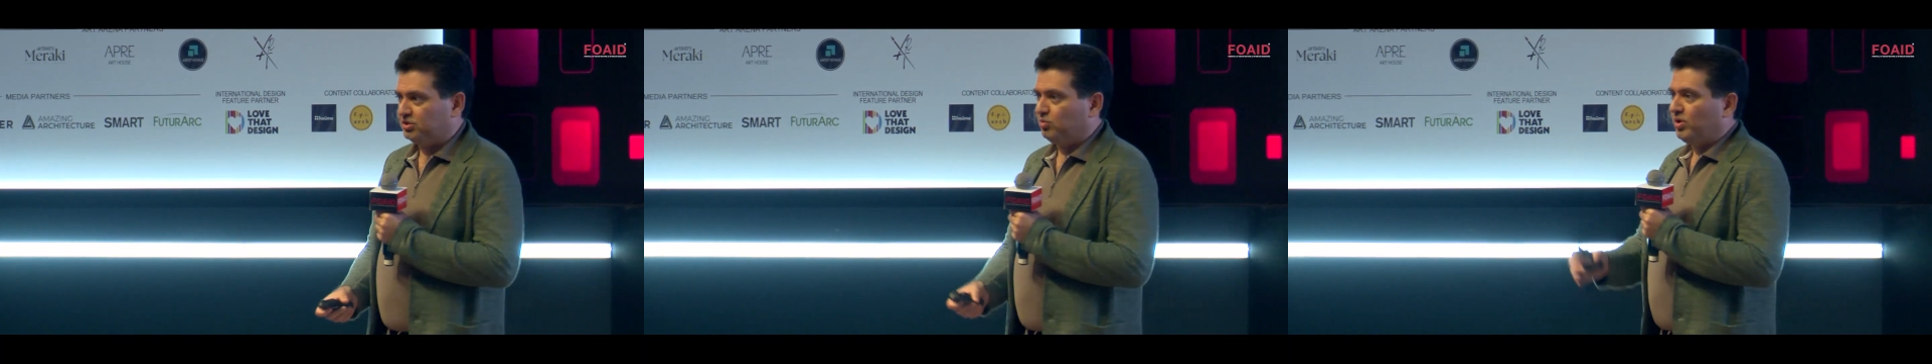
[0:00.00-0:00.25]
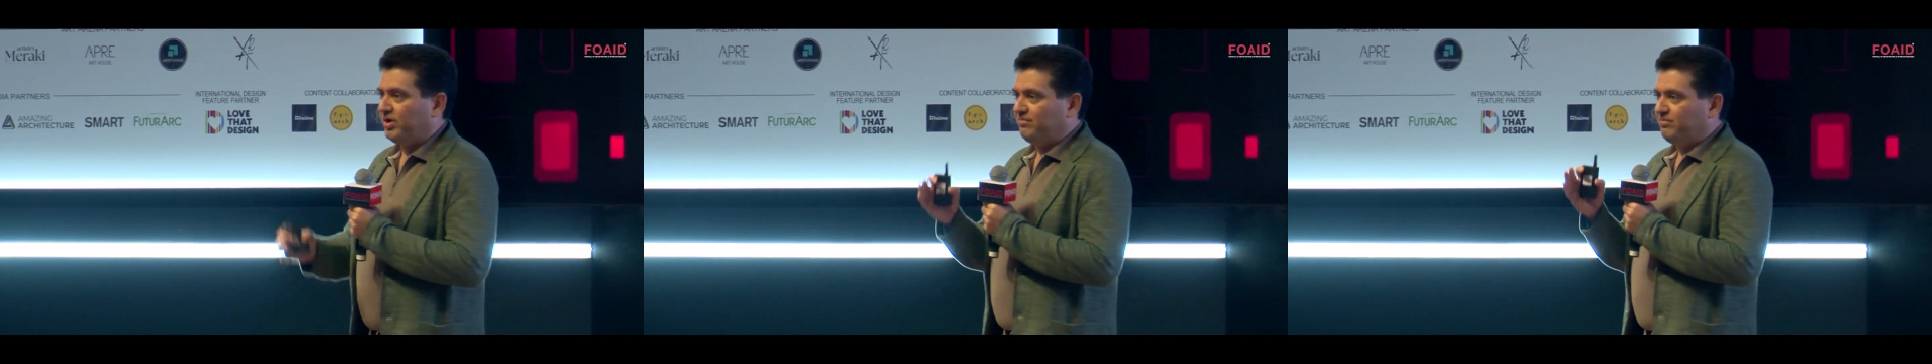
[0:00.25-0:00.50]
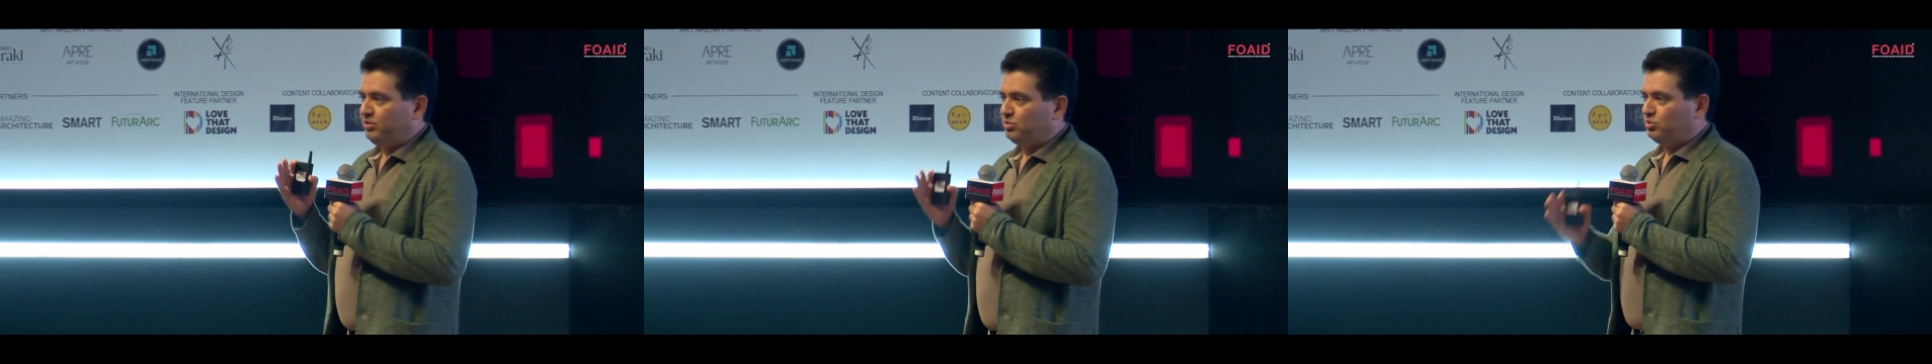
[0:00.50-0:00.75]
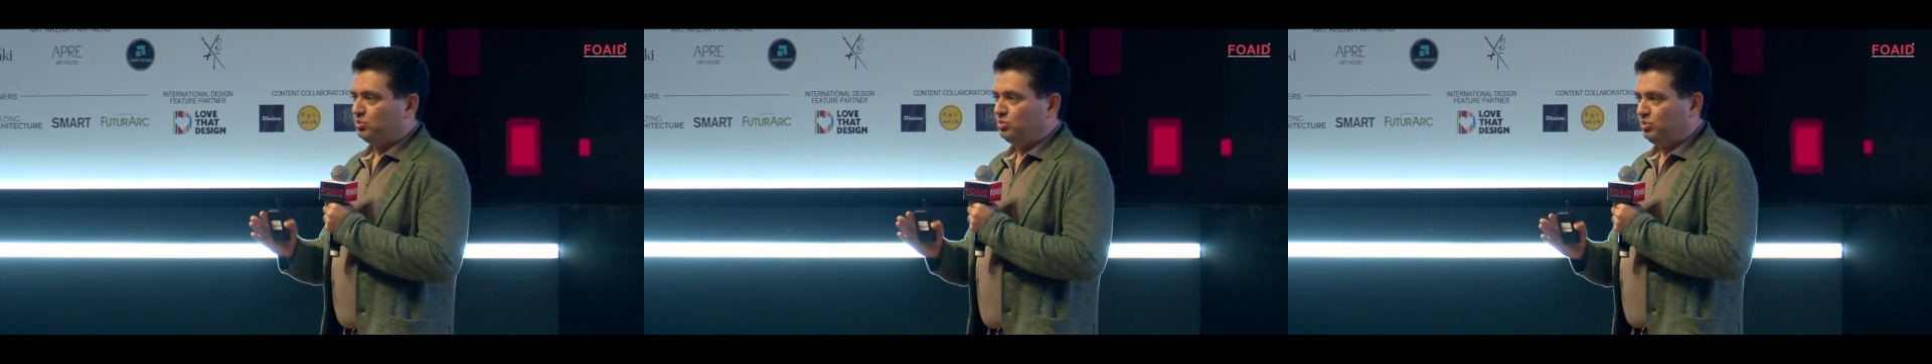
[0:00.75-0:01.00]
Whatever you
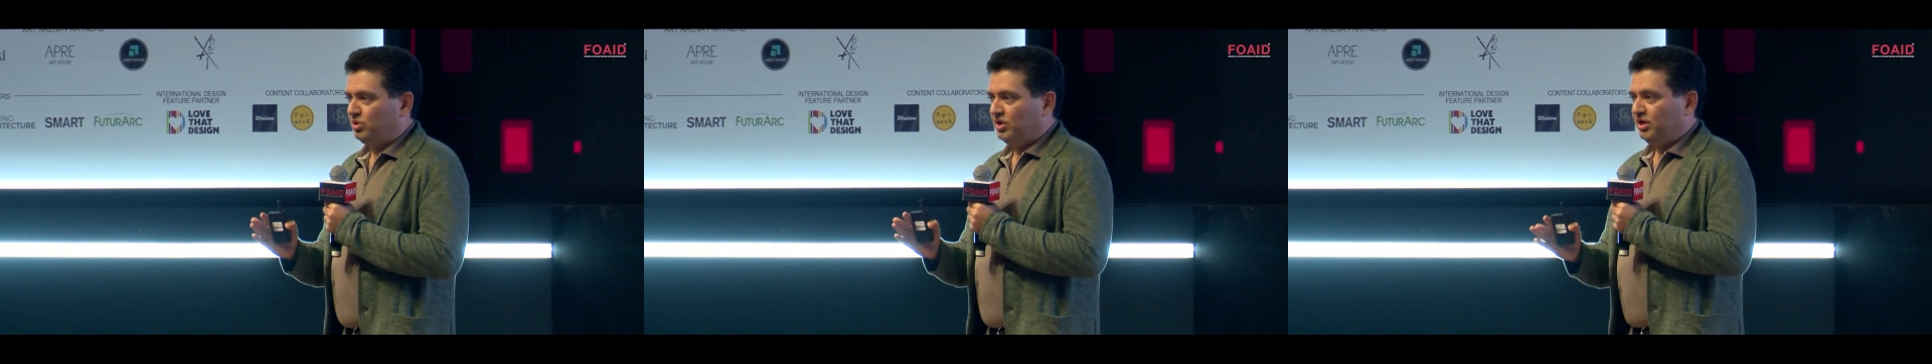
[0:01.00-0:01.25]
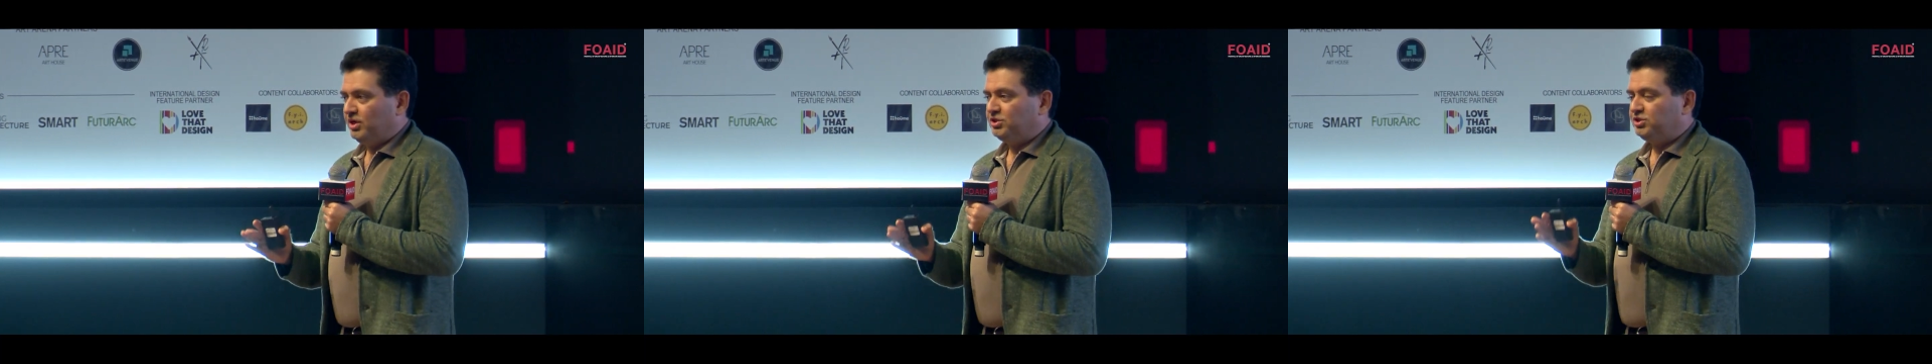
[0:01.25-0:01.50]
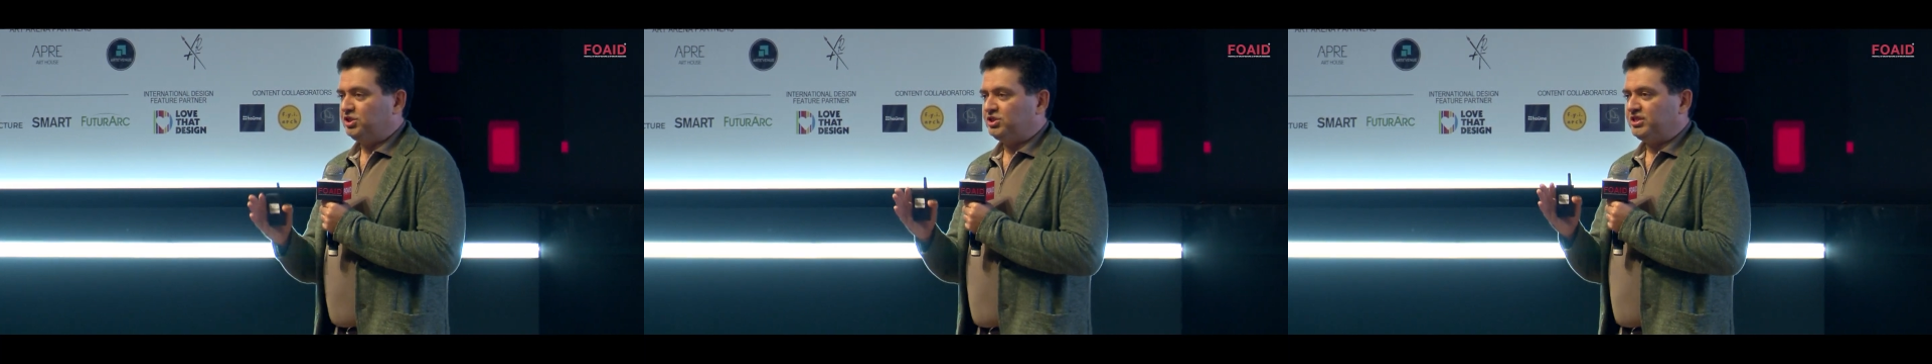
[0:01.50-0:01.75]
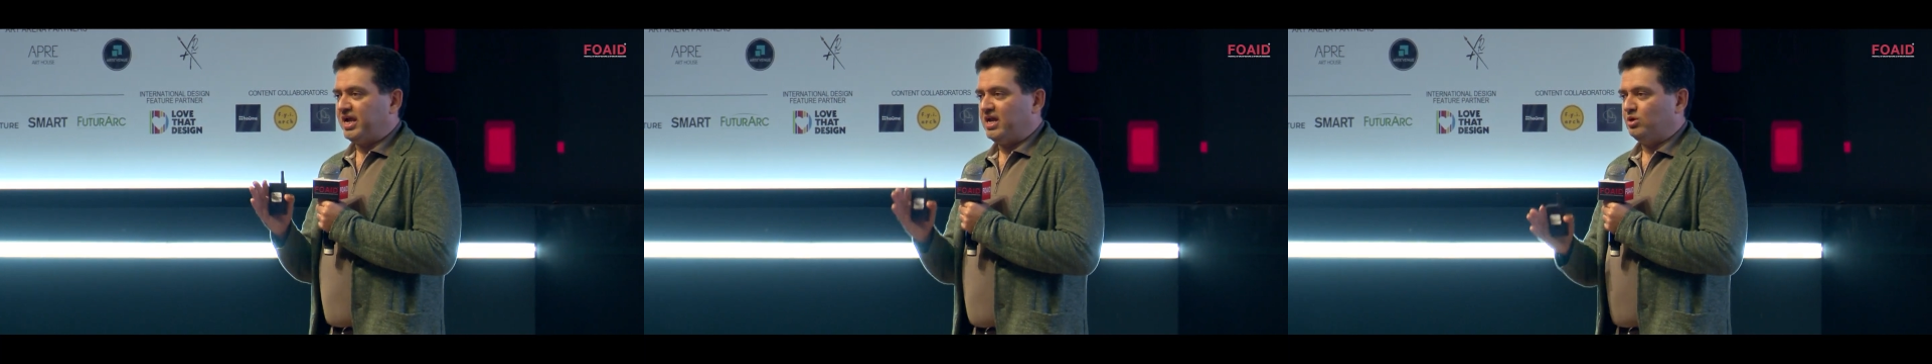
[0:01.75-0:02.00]
do,
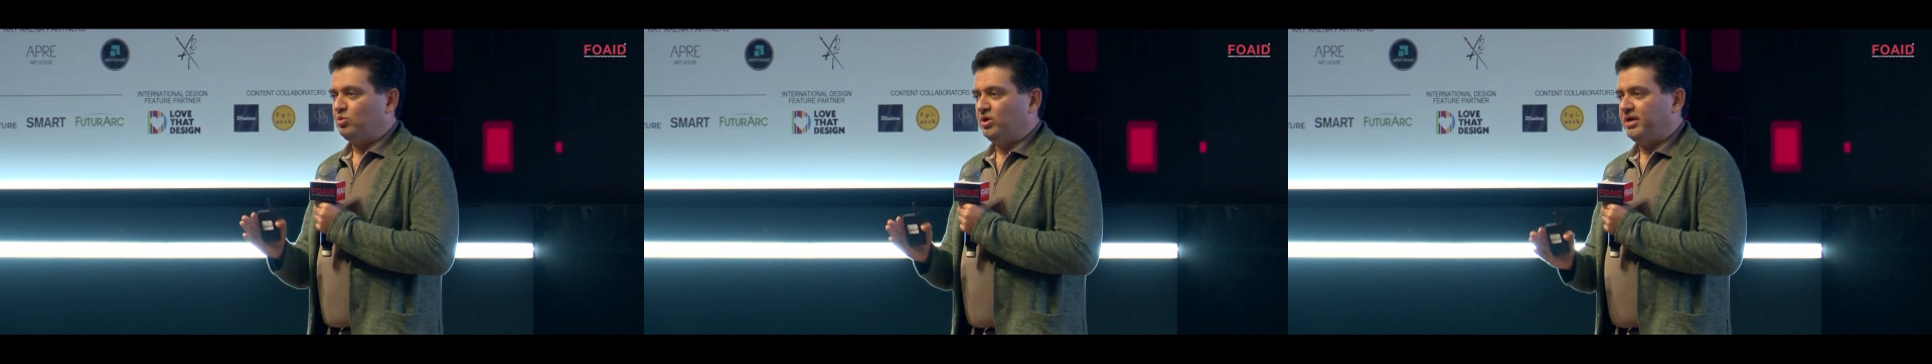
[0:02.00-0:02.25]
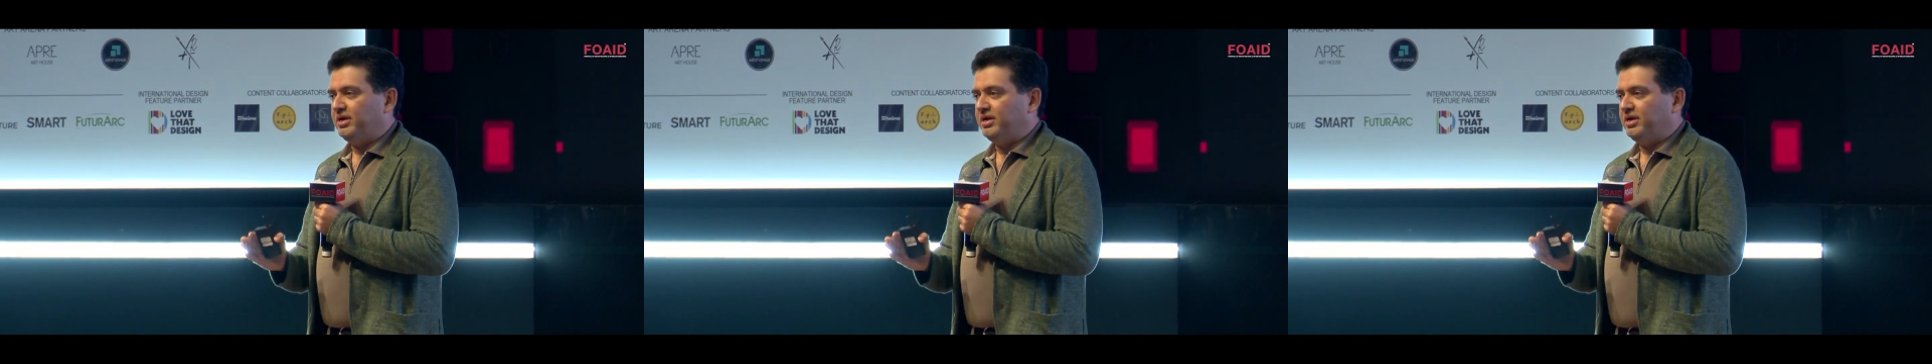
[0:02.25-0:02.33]
just calculate